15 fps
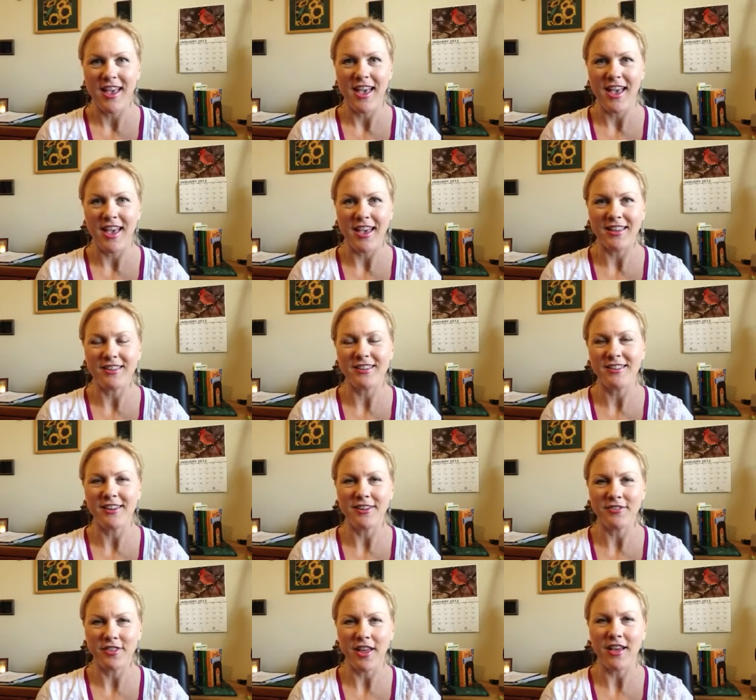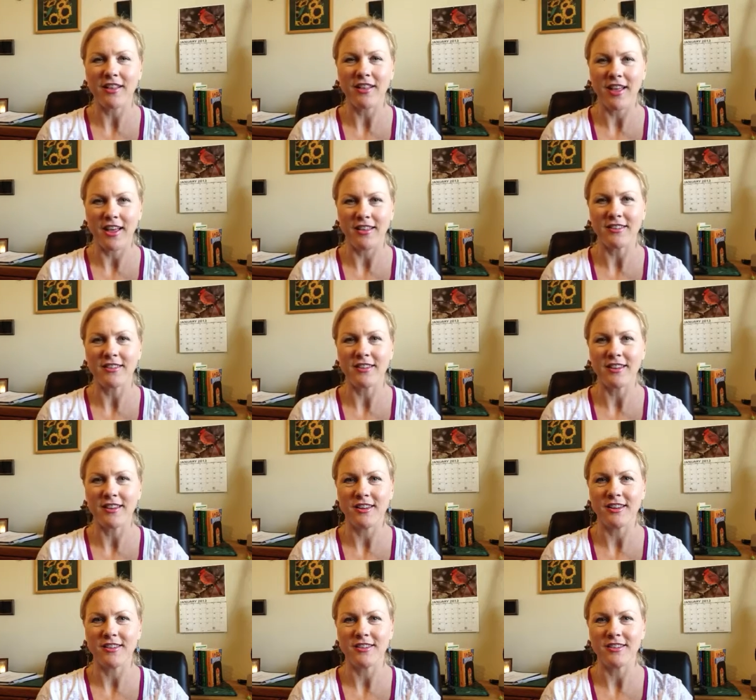and see if that class
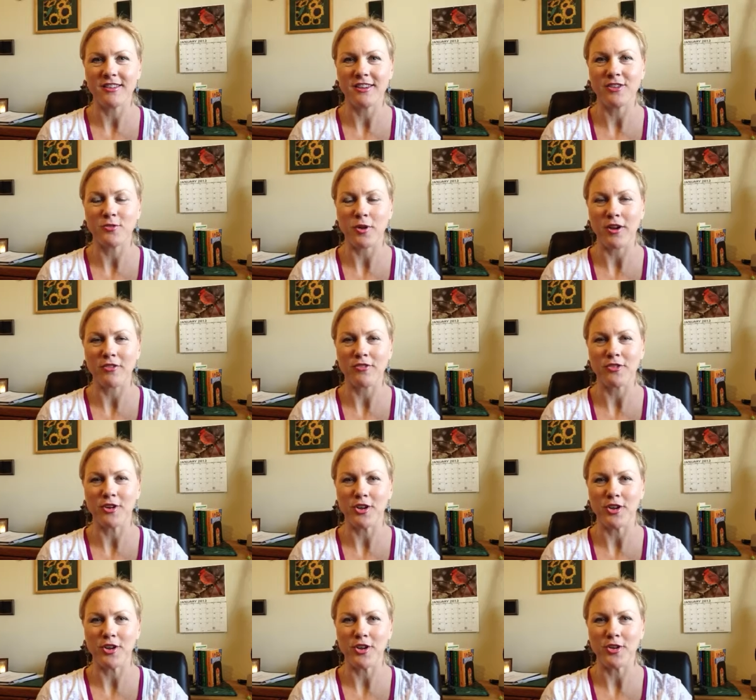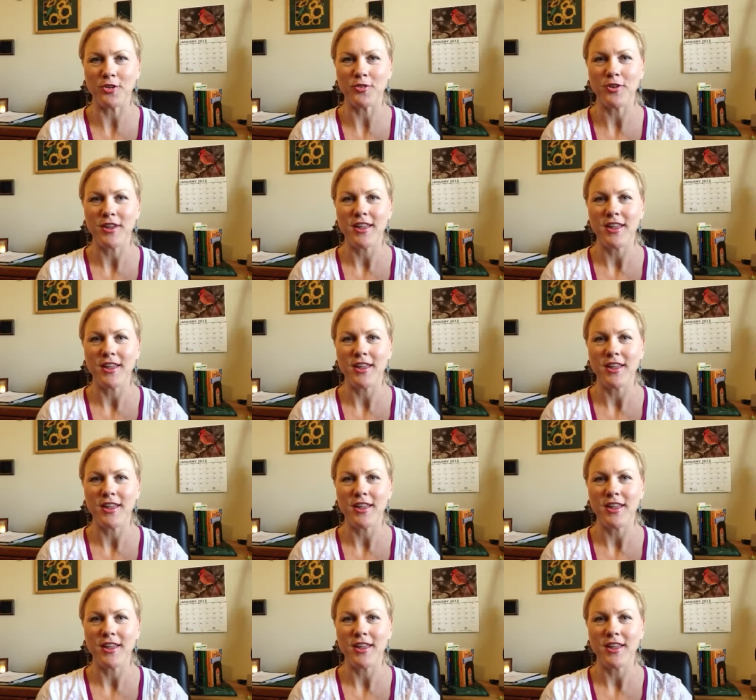is right for you.